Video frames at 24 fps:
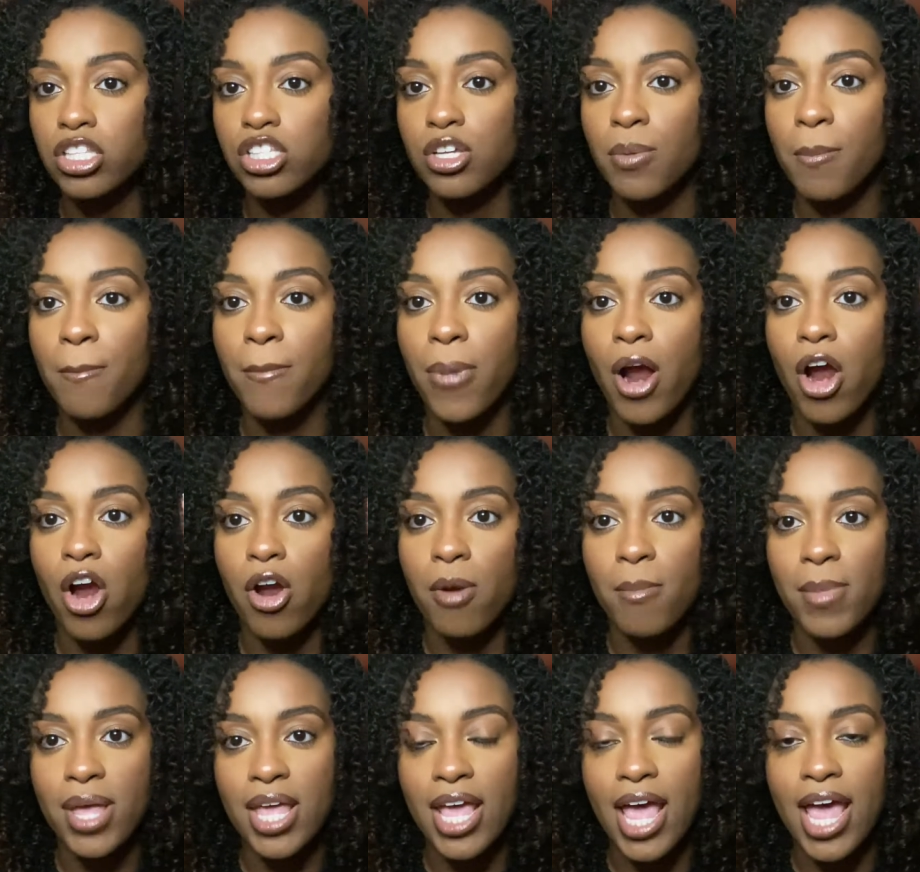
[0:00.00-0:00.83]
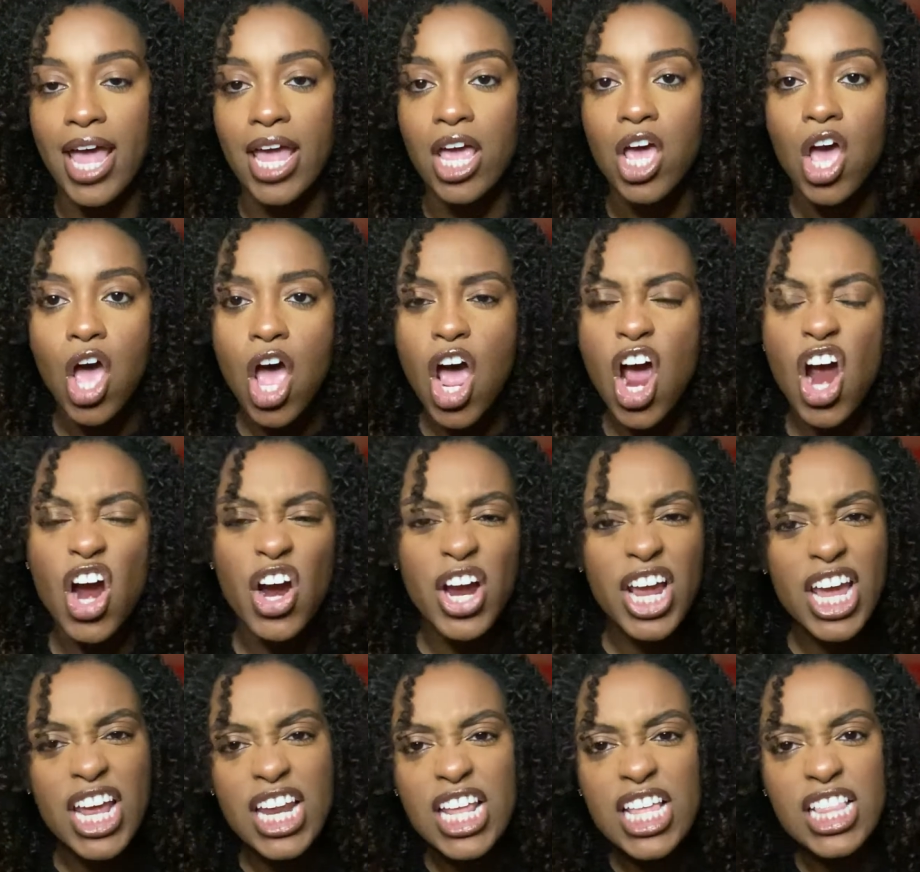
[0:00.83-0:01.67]
to permeate or
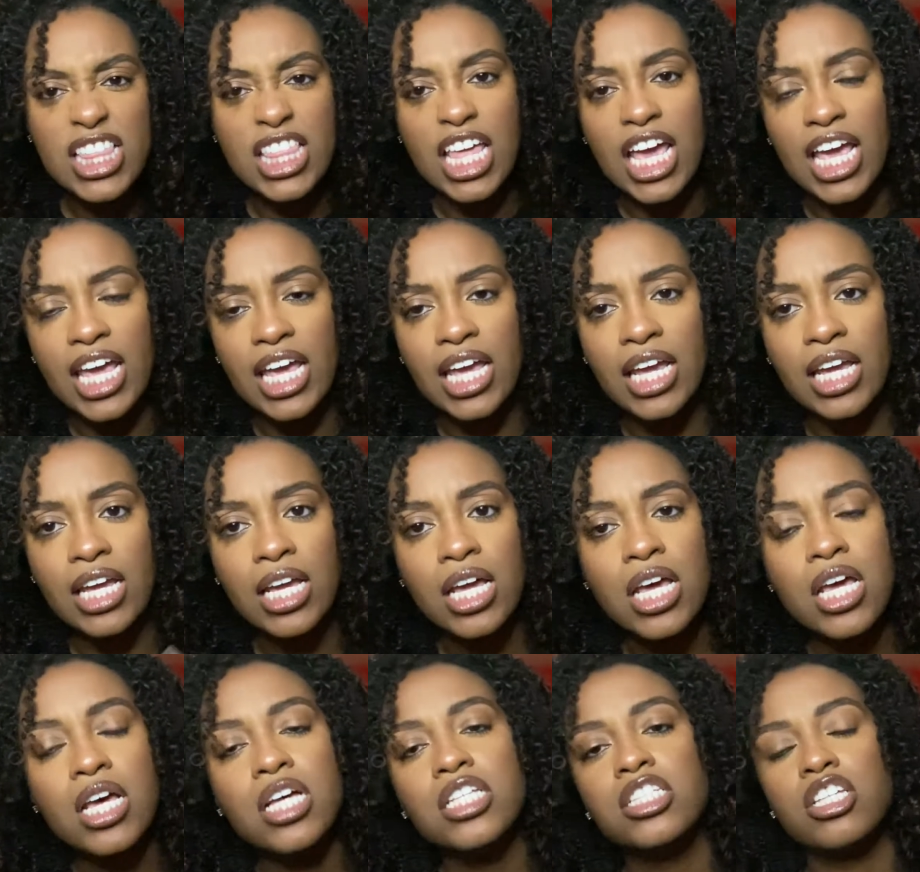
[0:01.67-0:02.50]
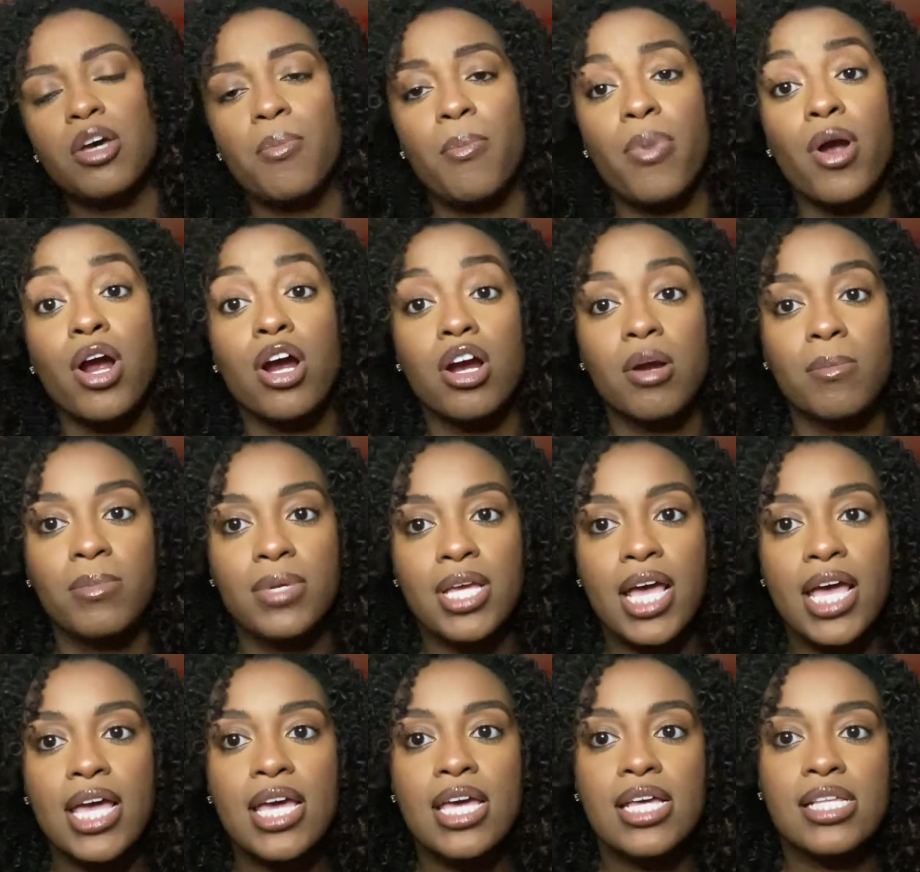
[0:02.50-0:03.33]
anything to
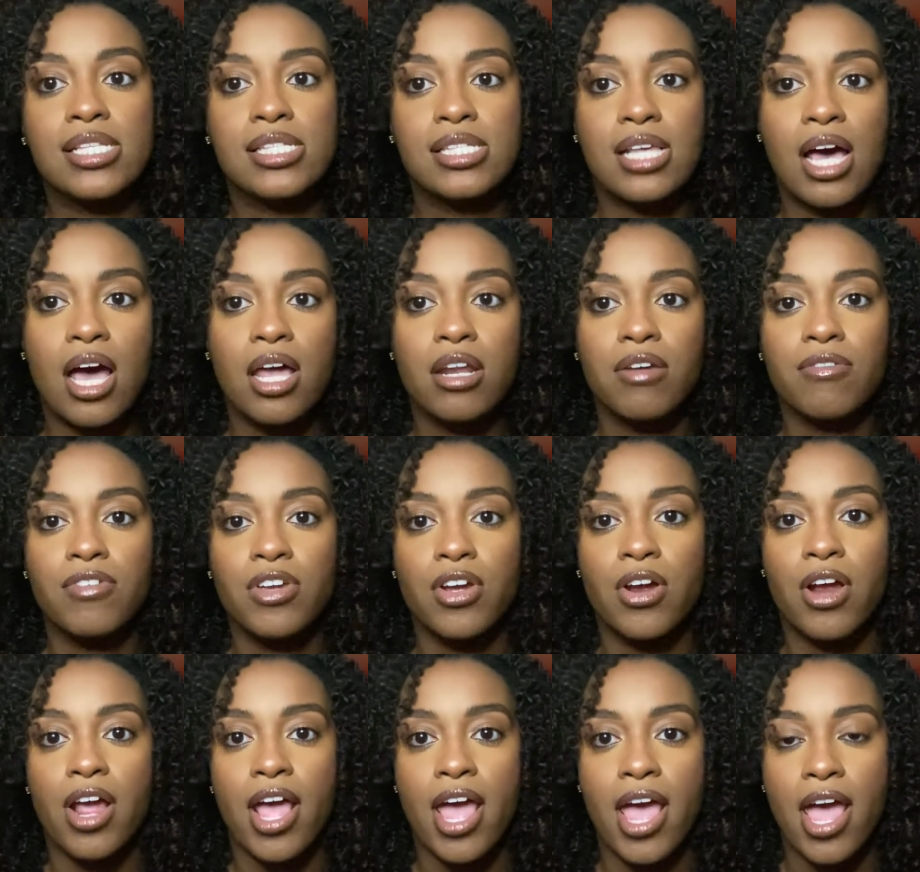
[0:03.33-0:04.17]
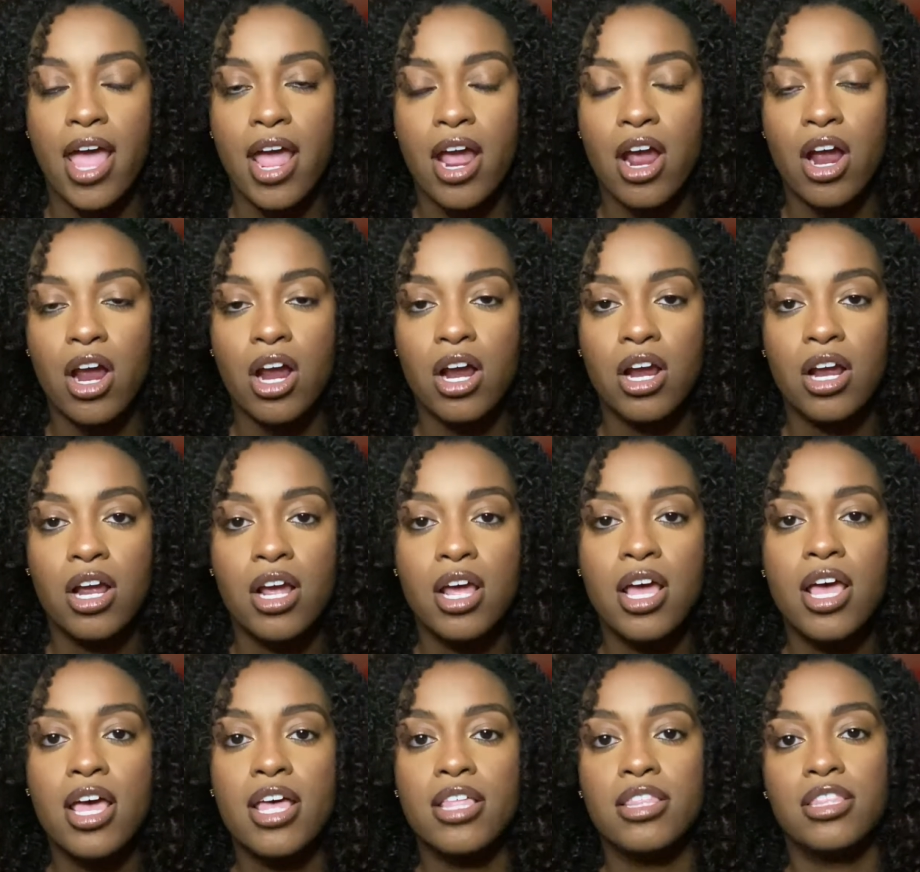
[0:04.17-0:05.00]
permeate inside of your hair,
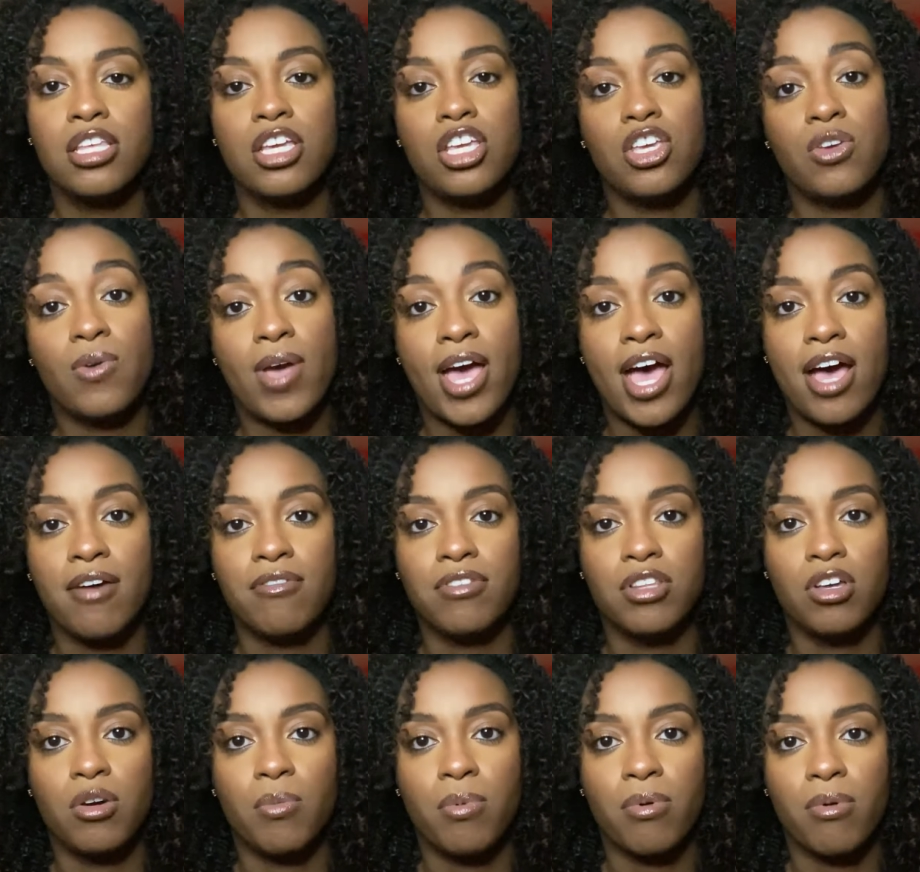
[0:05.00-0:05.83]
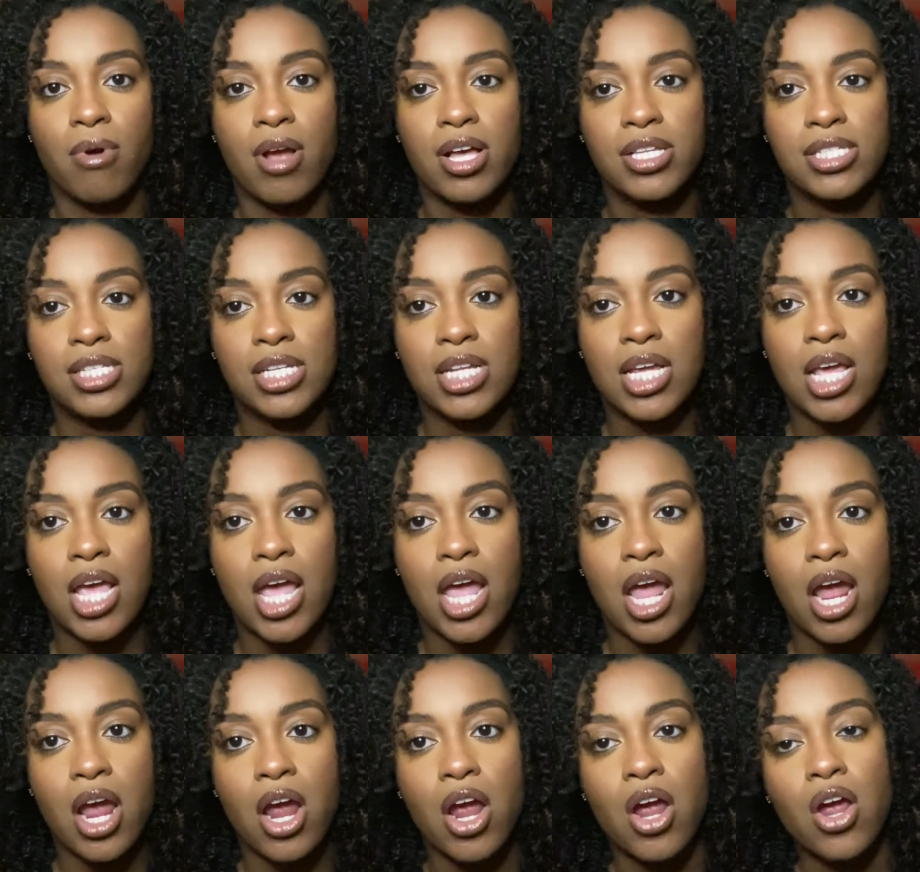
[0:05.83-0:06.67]
then you have low porosity
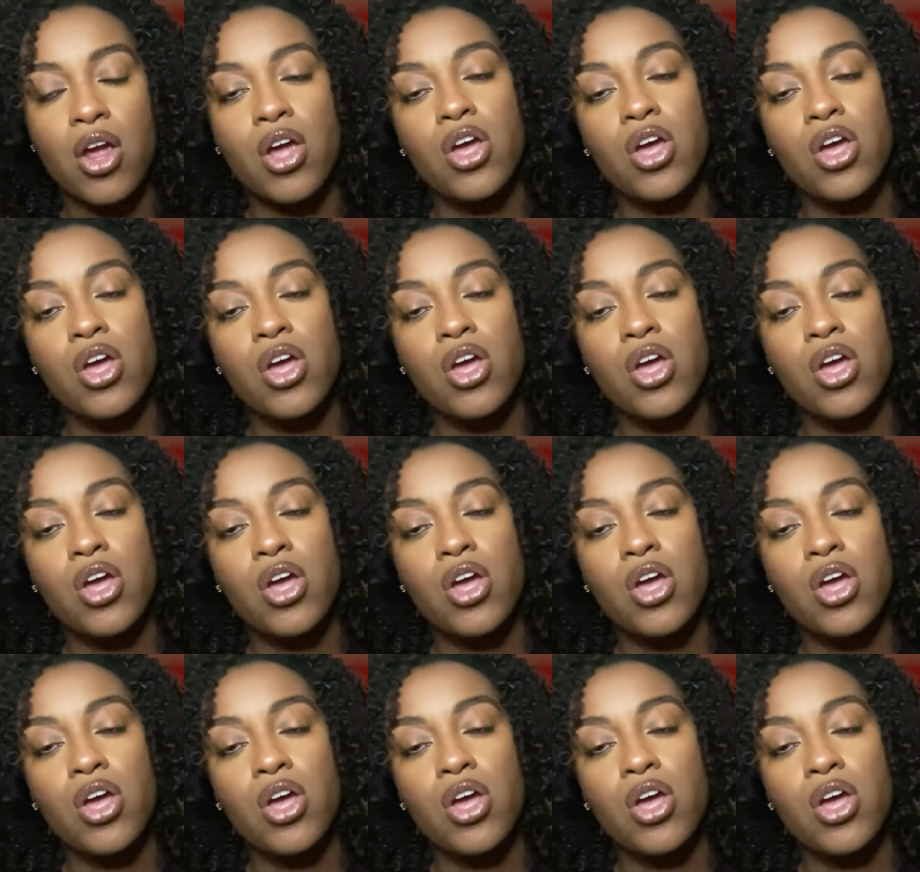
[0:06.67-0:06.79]
hair.